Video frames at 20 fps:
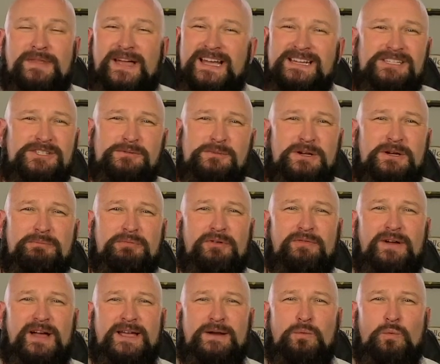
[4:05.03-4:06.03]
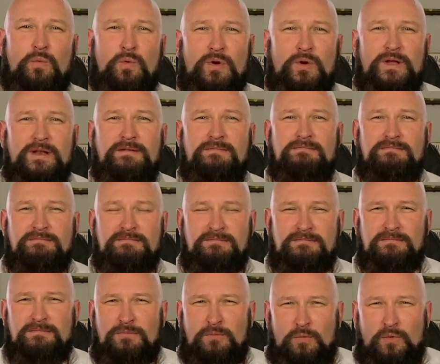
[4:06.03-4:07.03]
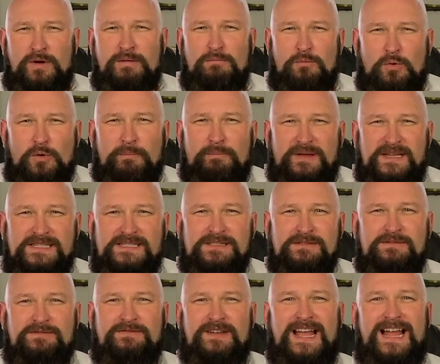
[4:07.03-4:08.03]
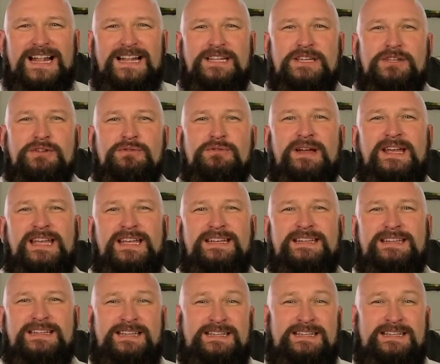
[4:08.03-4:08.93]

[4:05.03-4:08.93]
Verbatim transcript: I just want to provide one one more piece of value and,